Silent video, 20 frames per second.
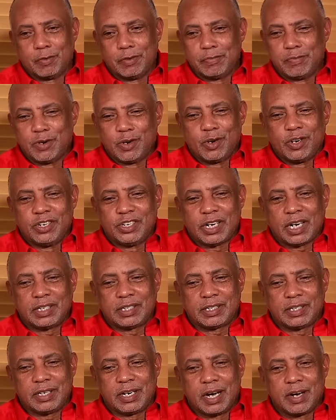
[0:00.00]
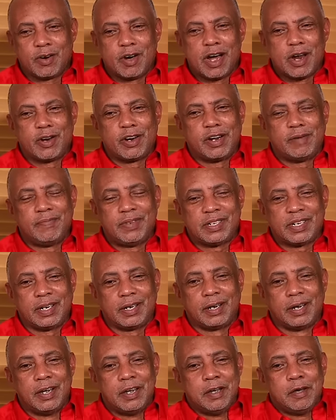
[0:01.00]
a boss. No, just you go and do them
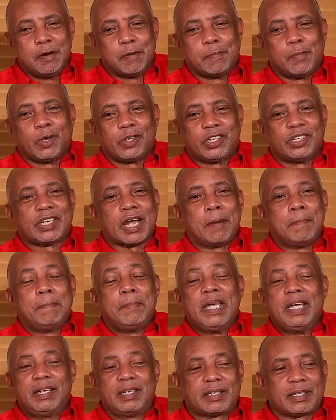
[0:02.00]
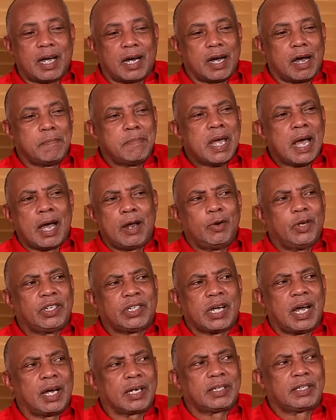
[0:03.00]
thing. But it's a big song. And me
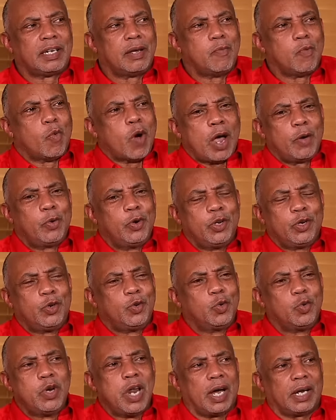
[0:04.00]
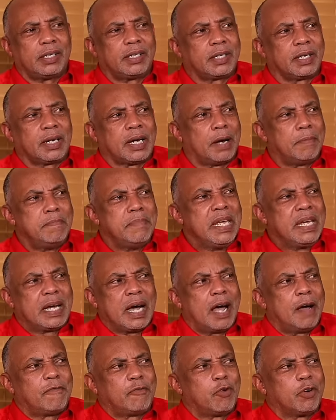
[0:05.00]
always ask them, why would you do that? Because me
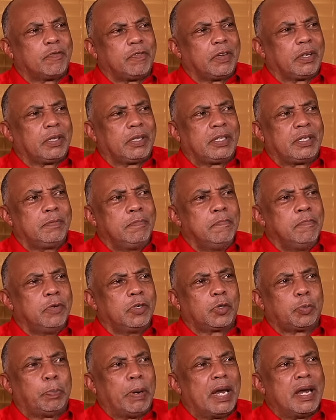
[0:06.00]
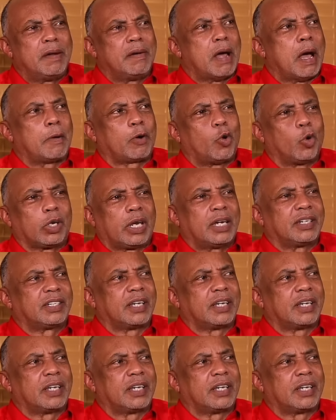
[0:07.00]
can't afford to spend a quarter